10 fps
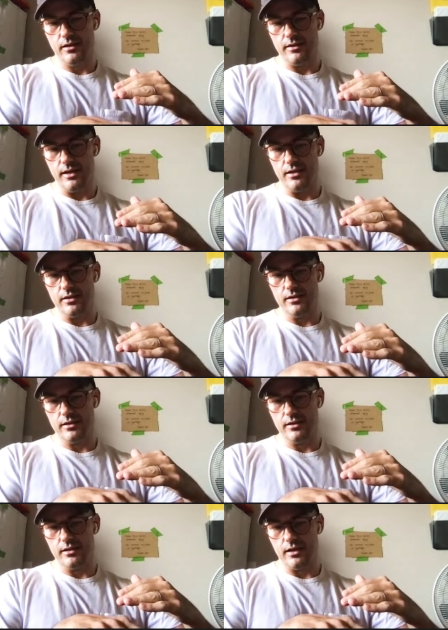then
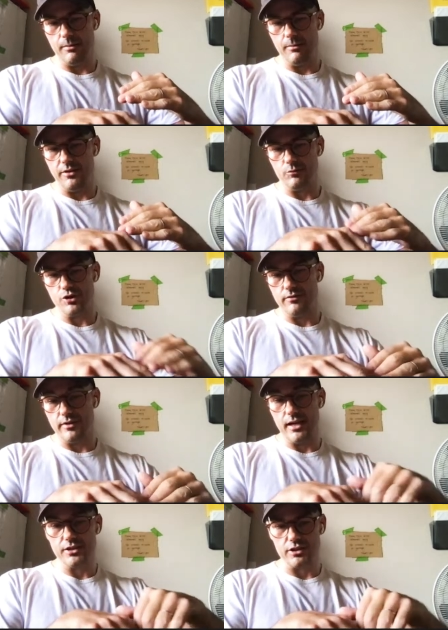I'm at the mercy of
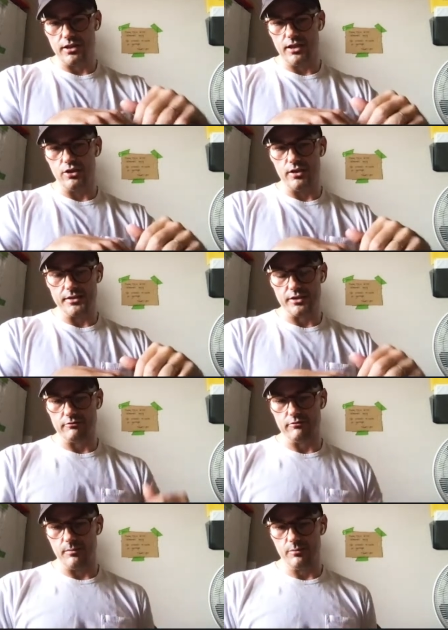it could actually
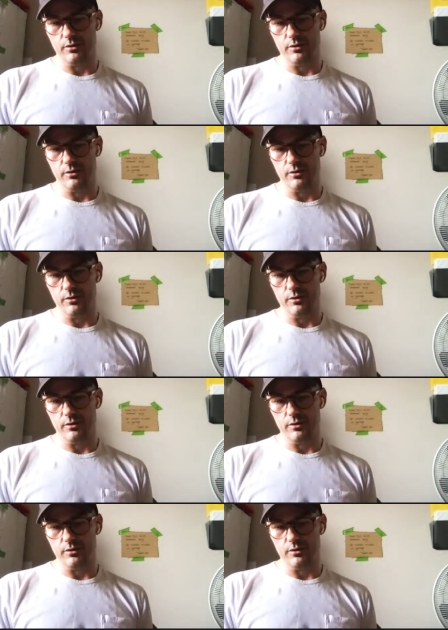rip.